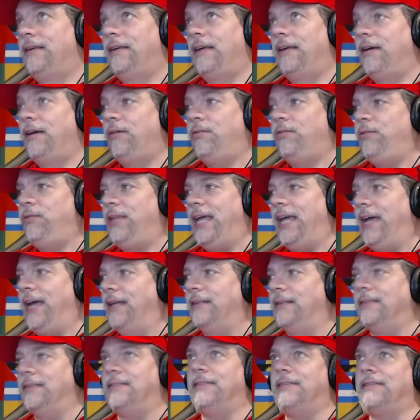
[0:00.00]
Who the hell
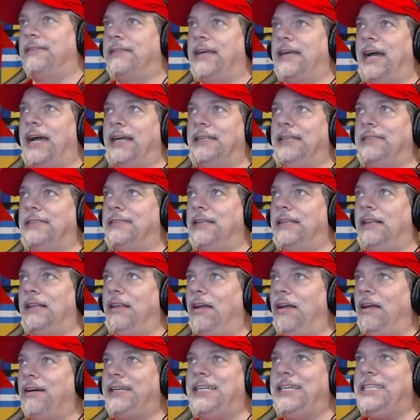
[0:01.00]
is this guy? This
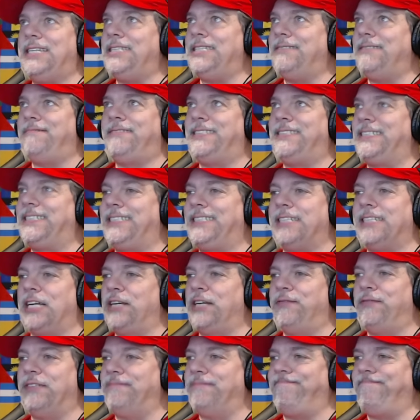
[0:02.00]
lucky son
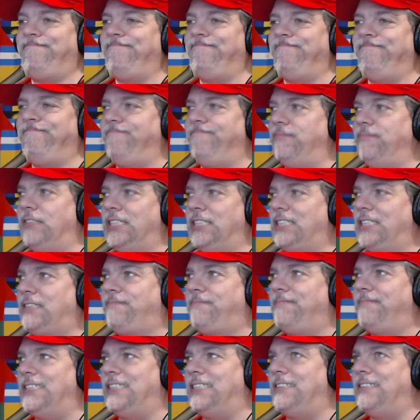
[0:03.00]
of a
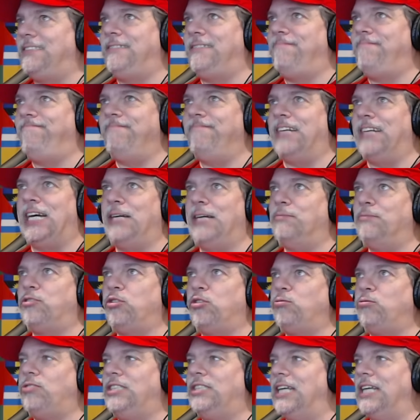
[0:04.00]
I am
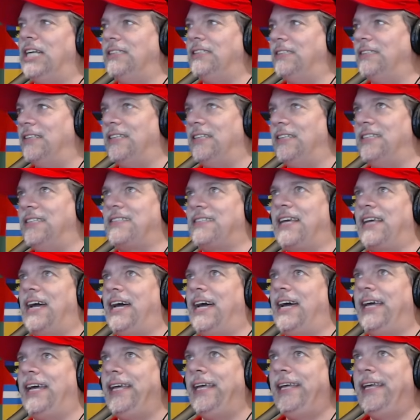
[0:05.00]
so jealous of this
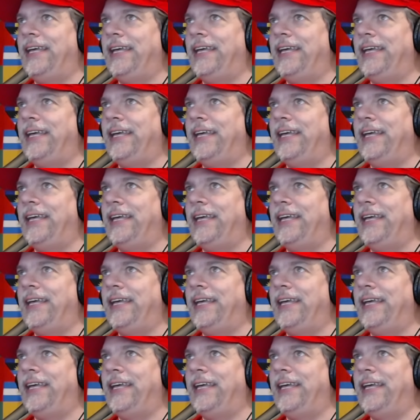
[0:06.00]
guy.